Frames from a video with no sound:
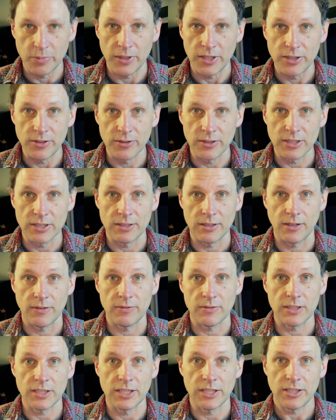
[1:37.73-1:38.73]
but you can
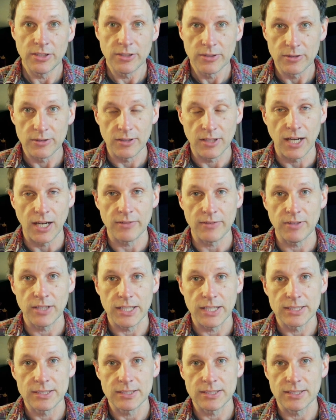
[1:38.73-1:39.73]
definitely get your live
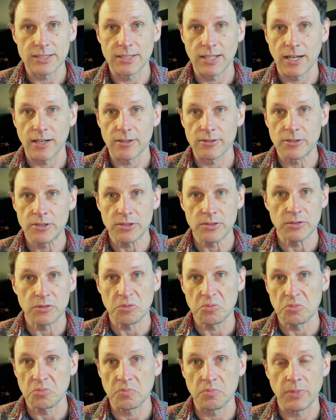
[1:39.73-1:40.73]
latency down
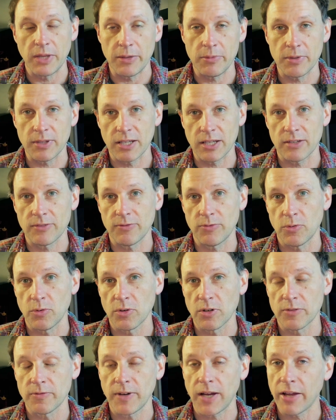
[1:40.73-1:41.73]
to maybe like
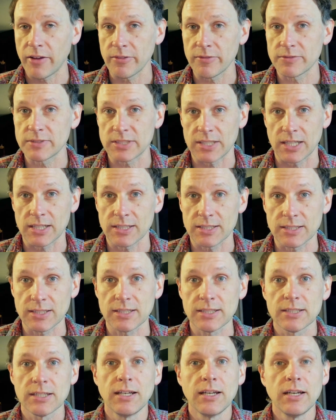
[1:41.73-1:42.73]
4 or 5
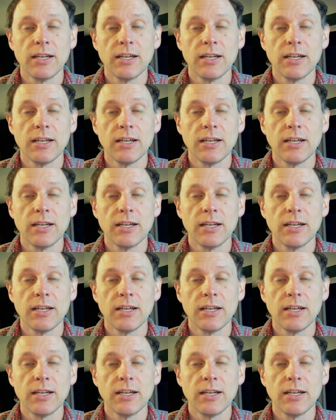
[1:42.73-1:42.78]
seconds